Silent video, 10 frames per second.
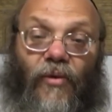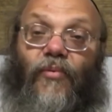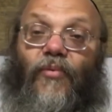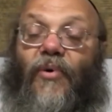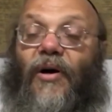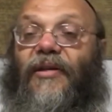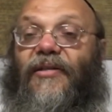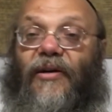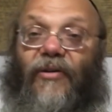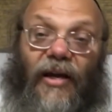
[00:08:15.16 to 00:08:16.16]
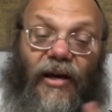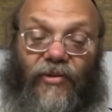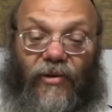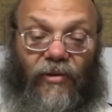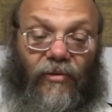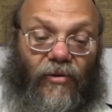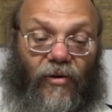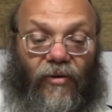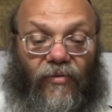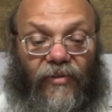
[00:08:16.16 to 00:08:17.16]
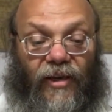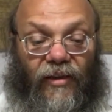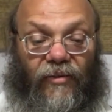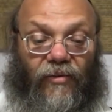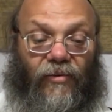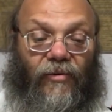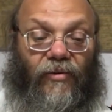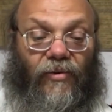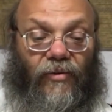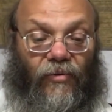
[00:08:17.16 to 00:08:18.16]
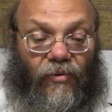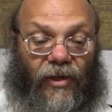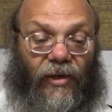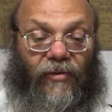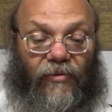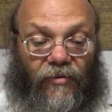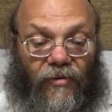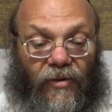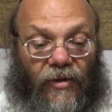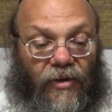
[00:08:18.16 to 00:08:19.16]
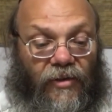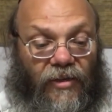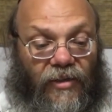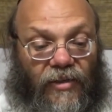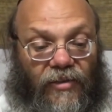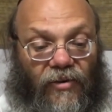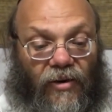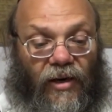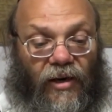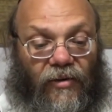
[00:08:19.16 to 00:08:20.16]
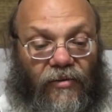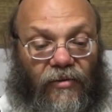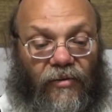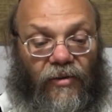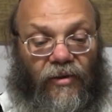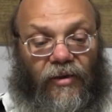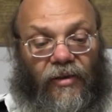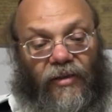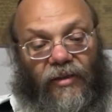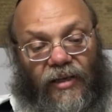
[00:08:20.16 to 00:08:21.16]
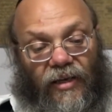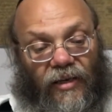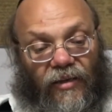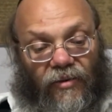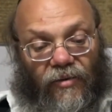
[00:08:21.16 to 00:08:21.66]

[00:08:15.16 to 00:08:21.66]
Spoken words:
what is the connection of that to here? So the Zohar, that